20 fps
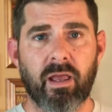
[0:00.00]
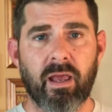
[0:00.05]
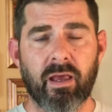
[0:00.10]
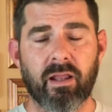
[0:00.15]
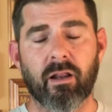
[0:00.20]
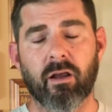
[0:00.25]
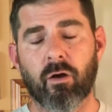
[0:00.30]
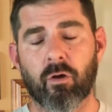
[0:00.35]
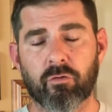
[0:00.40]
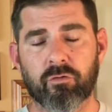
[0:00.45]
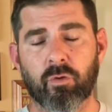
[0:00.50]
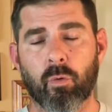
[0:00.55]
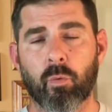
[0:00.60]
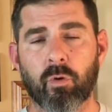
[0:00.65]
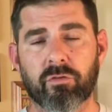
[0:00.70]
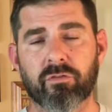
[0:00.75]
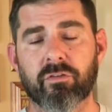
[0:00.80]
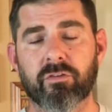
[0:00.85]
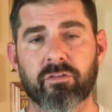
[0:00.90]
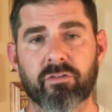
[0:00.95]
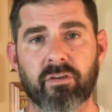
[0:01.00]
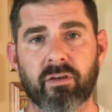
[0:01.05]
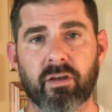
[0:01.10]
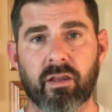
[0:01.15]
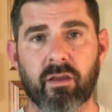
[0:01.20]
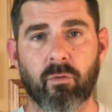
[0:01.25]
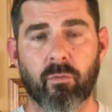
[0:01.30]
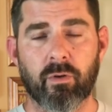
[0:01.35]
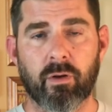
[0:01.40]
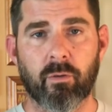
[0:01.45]
And I also wasn't sick
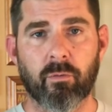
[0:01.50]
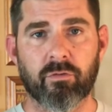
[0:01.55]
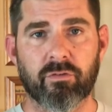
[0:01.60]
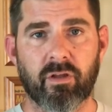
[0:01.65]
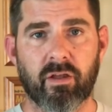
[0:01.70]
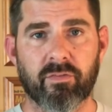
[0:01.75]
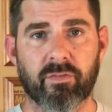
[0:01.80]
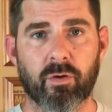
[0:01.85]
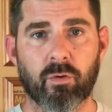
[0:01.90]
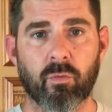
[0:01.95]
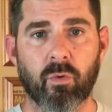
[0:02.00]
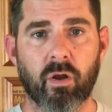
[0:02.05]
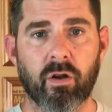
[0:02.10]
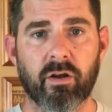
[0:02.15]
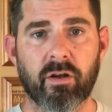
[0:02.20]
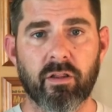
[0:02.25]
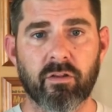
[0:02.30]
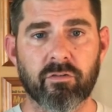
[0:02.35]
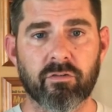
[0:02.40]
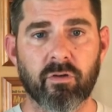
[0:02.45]
when I was out there running it.